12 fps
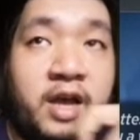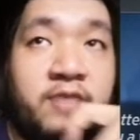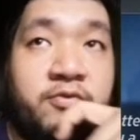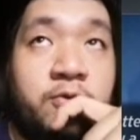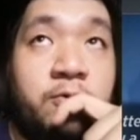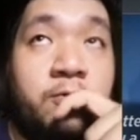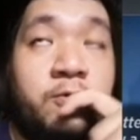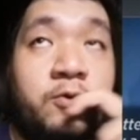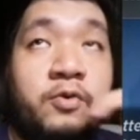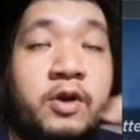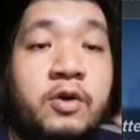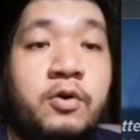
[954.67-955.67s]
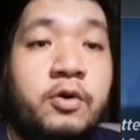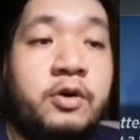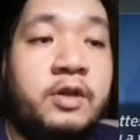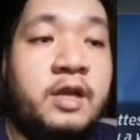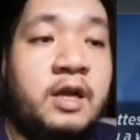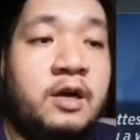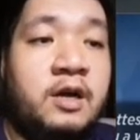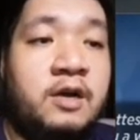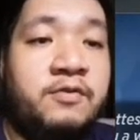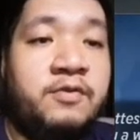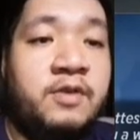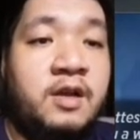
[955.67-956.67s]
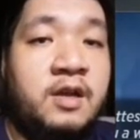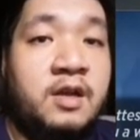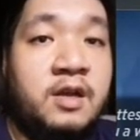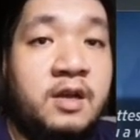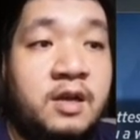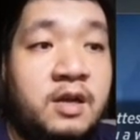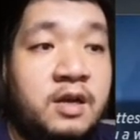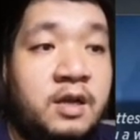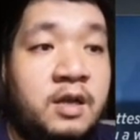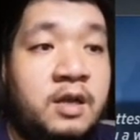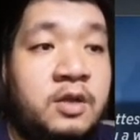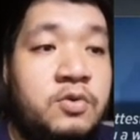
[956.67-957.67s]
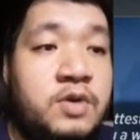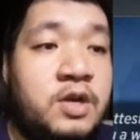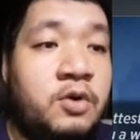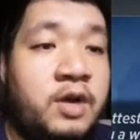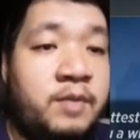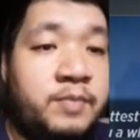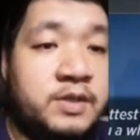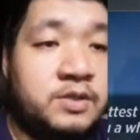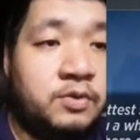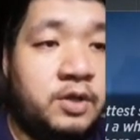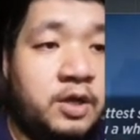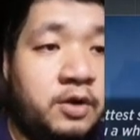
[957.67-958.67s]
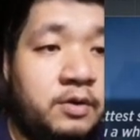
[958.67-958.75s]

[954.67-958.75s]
to do recording of a Yu-Gi-Oh episode here.